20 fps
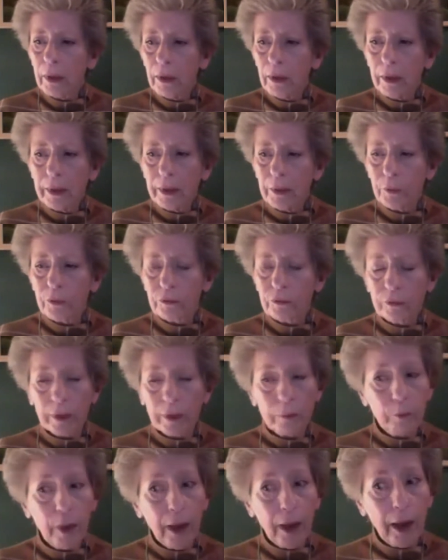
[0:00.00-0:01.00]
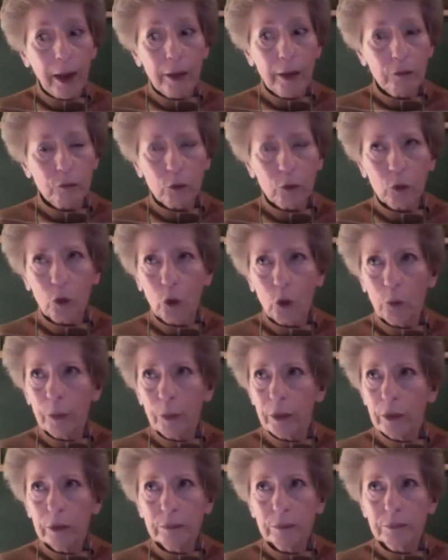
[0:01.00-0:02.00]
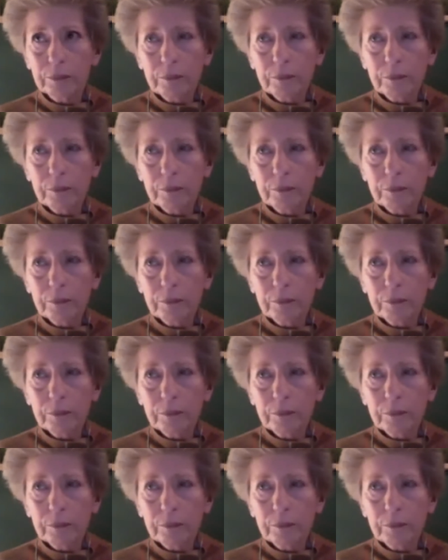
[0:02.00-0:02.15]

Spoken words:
it was like my eyes were open,